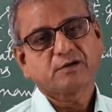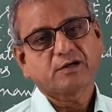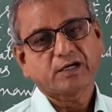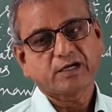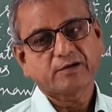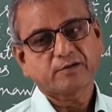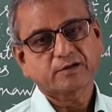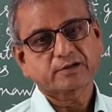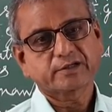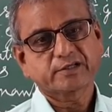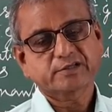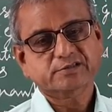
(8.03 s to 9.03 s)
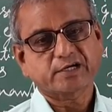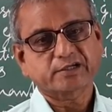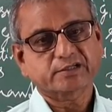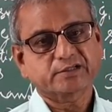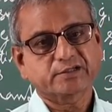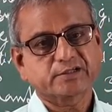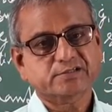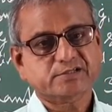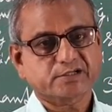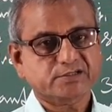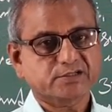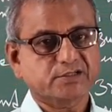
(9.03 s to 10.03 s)
I have already started the
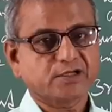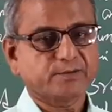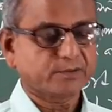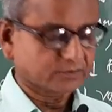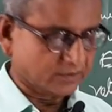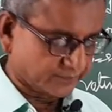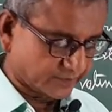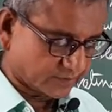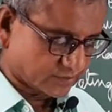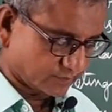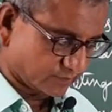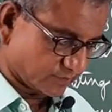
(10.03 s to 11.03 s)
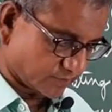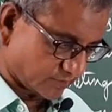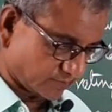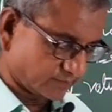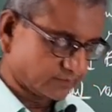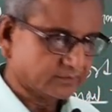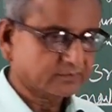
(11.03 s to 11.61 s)
discussion about the French Revolution.